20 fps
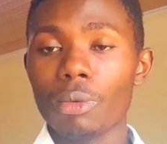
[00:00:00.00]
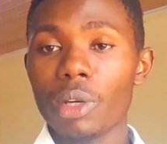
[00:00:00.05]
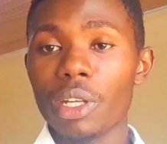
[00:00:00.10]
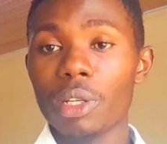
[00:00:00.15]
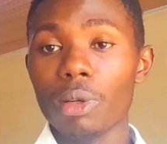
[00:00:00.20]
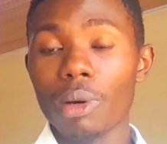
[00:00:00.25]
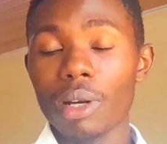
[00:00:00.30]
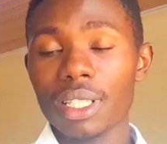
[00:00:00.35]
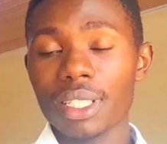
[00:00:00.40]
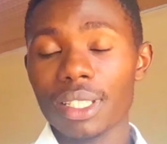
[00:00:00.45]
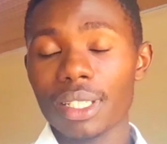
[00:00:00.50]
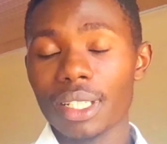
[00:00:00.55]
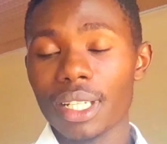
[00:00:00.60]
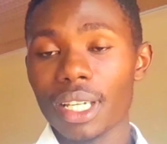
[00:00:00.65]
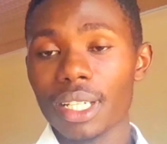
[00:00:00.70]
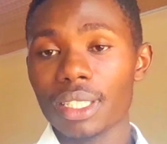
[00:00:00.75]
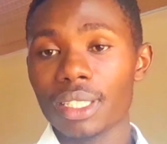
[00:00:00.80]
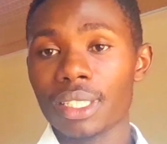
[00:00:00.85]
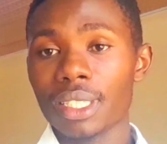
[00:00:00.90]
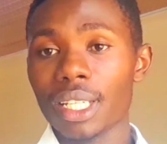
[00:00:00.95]
When one
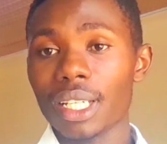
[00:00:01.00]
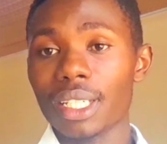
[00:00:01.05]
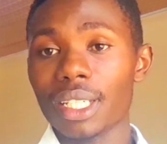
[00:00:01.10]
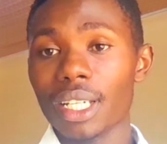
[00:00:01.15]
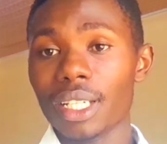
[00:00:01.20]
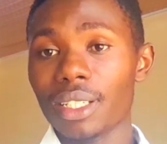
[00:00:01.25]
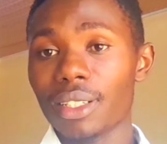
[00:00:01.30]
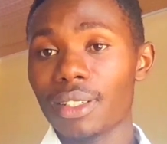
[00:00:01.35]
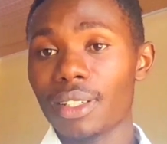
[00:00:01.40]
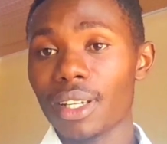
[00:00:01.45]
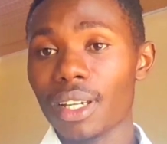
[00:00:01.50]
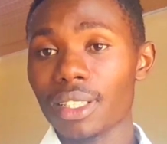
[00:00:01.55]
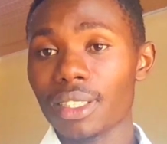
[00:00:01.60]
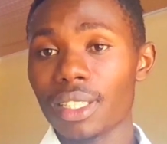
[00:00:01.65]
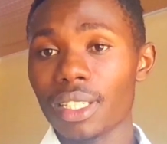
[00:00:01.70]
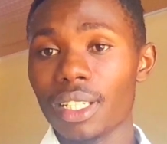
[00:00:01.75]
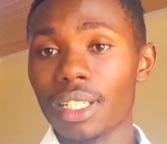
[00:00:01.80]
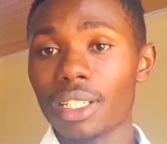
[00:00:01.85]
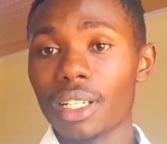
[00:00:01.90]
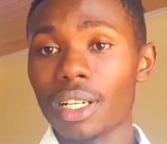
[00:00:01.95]
takes certain
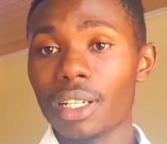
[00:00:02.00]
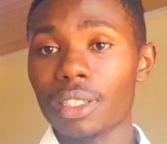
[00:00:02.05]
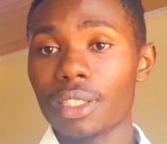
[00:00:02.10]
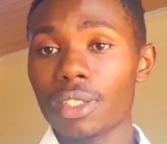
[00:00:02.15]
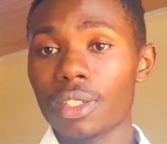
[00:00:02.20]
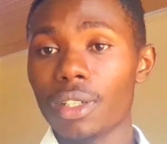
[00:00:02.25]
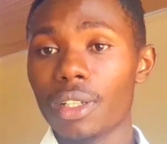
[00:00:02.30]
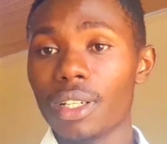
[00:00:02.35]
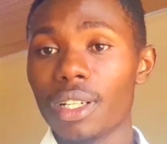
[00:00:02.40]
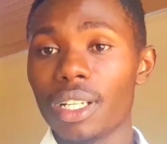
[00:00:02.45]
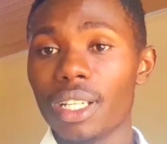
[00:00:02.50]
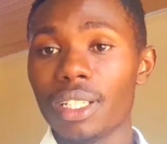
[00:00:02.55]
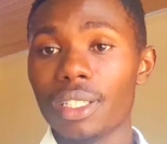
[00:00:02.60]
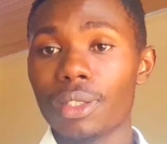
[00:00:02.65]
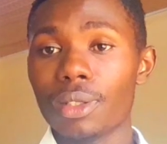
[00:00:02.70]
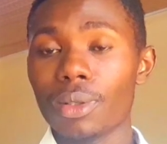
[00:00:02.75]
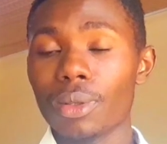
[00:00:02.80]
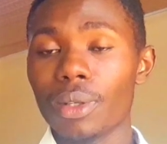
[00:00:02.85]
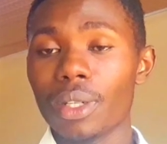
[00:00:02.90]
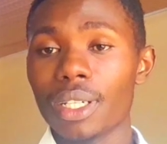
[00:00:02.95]
drugs, it can also
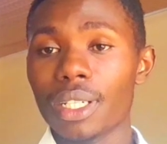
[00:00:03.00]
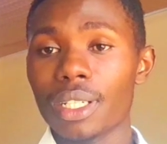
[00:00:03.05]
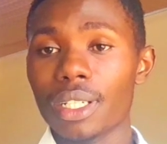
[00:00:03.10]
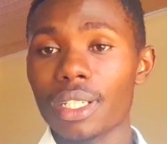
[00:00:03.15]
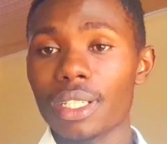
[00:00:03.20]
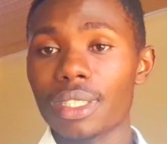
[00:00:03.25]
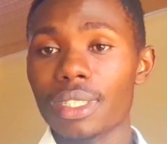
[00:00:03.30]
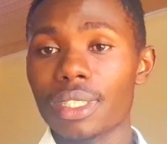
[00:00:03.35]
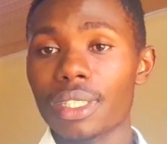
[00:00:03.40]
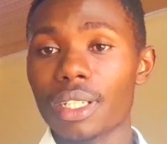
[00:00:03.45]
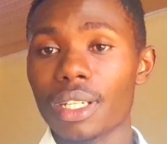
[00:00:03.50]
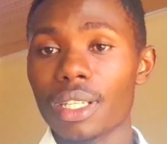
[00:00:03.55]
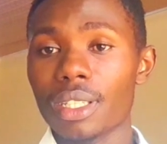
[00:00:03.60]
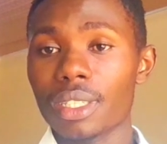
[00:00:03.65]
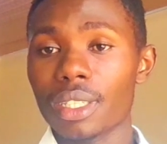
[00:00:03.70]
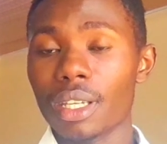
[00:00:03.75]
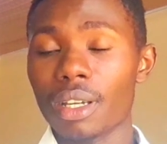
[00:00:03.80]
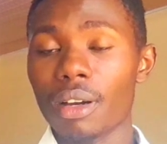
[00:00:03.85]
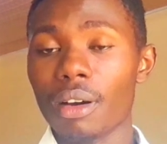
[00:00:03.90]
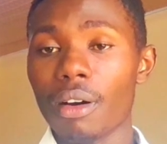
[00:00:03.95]
lead to increased
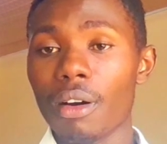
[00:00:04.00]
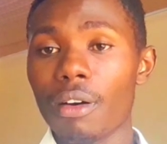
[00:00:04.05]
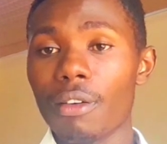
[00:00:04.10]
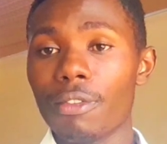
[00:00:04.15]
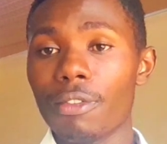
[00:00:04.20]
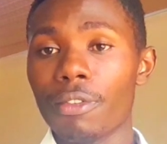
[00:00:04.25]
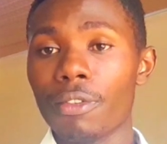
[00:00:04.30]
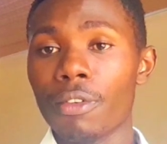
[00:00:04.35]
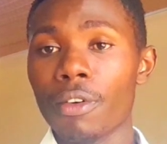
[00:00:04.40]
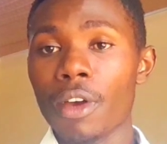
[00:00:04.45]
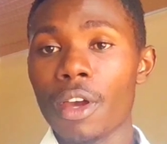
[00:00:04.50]
risk of